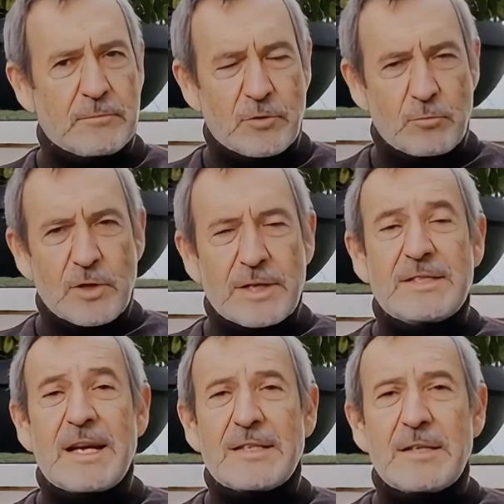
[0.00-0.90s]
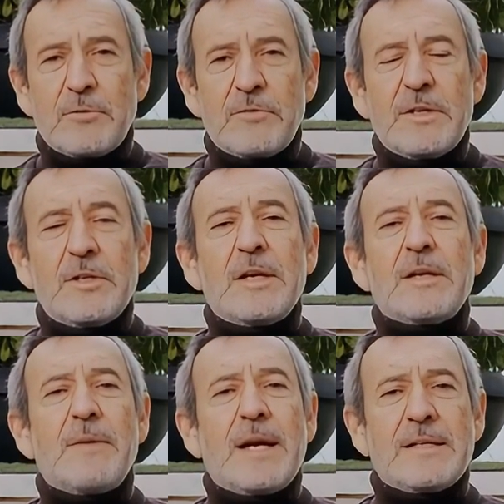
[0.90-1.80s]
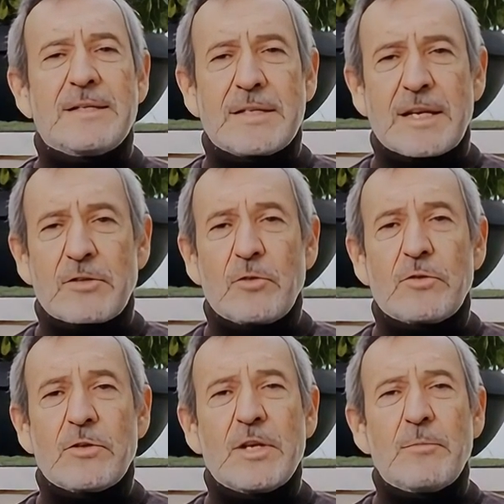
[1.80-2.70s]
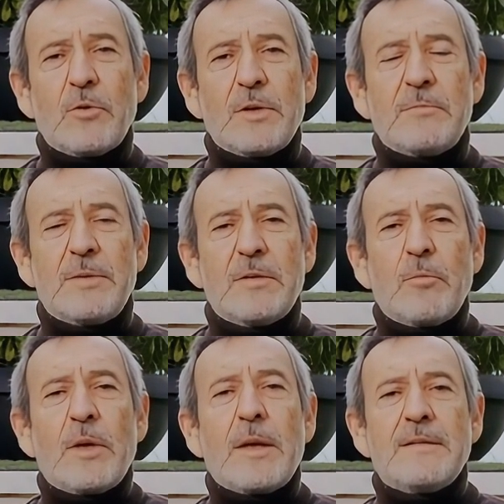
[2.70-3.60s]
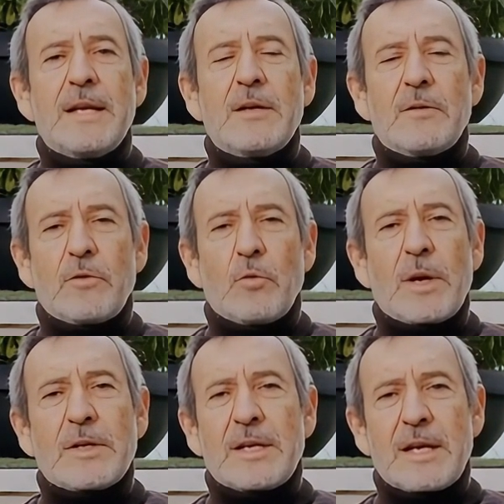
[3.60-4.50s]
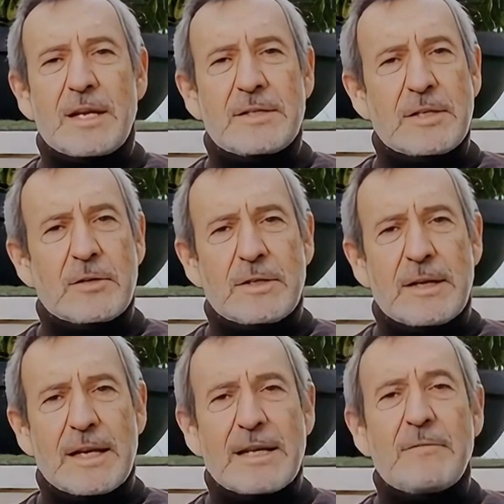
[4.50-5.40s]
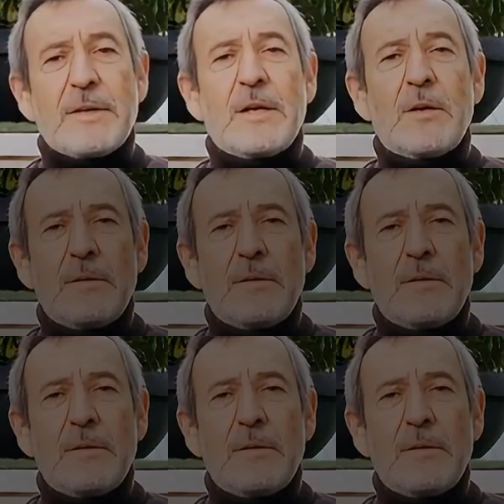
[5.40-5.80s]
For more insights and professional advice, stay tuned to WSB Sport. Thank you for watching, and I'll see you in the next video.